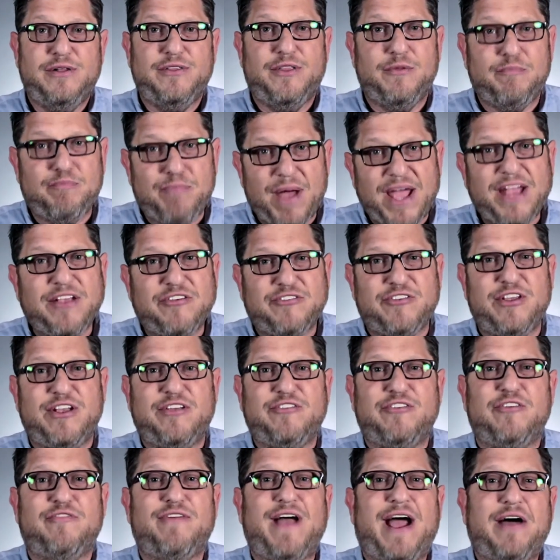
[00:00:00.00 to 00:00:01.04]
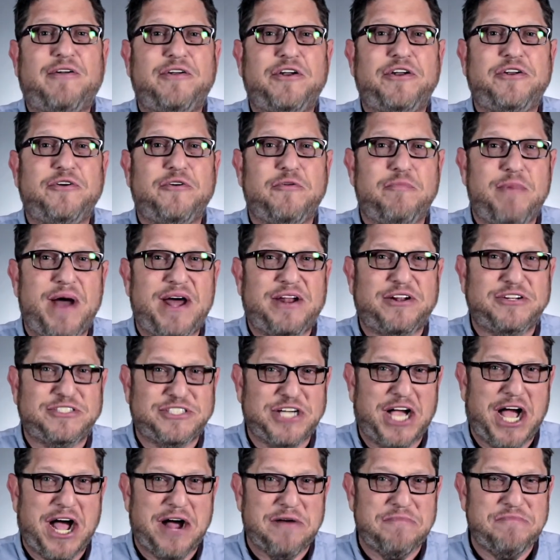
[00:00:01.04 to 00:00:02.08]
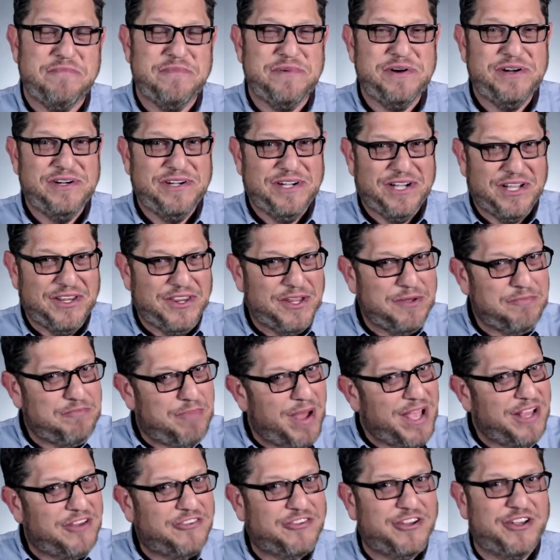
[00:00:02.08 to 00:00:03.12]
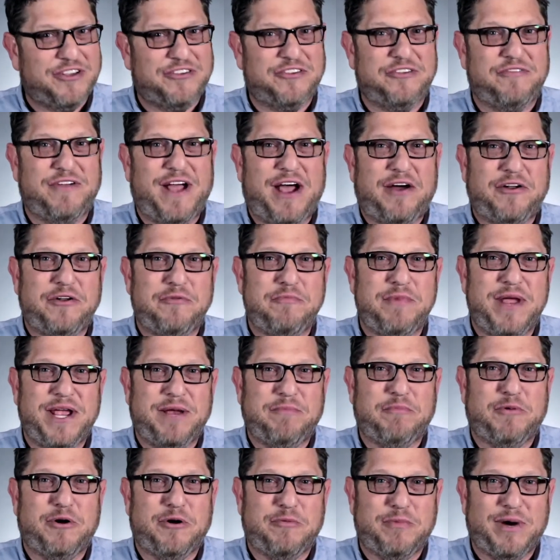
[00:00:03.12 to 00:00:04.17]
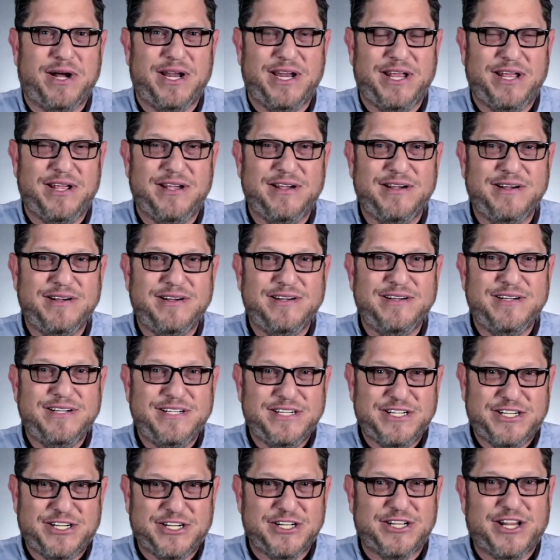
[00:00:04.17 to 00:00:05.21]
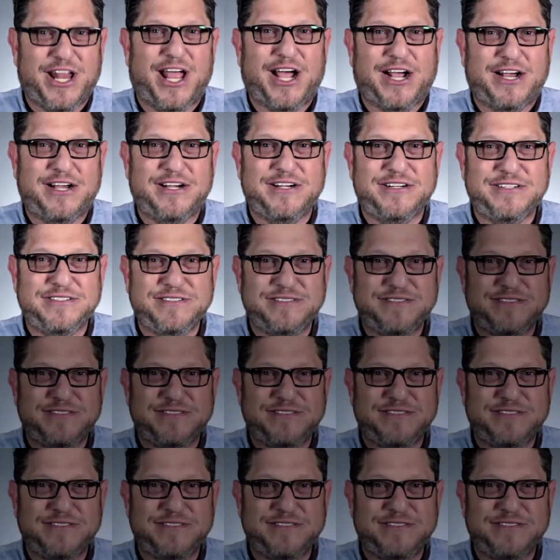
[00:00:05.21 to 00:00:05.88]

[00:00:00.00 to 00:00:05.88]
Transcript: the basics of how to do a better job, and the basics of how to make more money. Good luck.